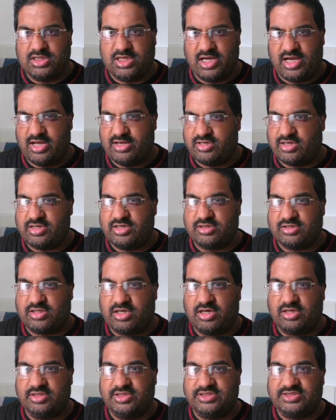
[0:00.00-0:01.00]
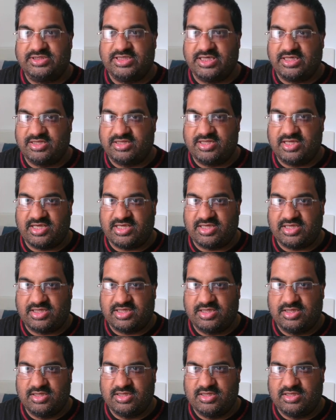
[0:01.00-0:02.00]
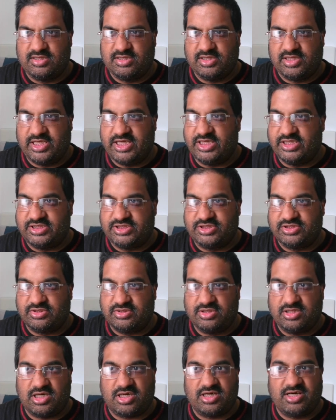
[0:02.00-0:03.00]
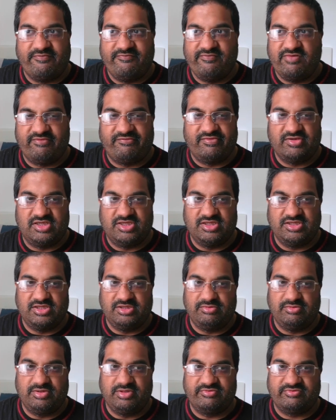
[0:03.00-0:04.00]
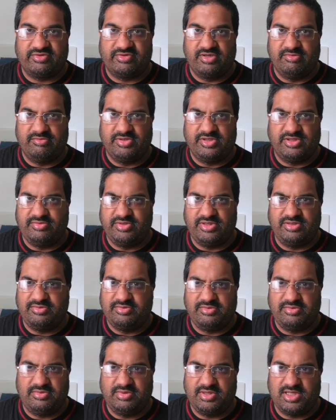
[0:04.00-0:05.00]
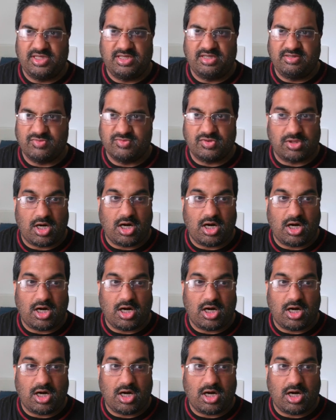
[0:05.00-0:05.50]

and I honestly think he should not have nothing to do with WWE anymore.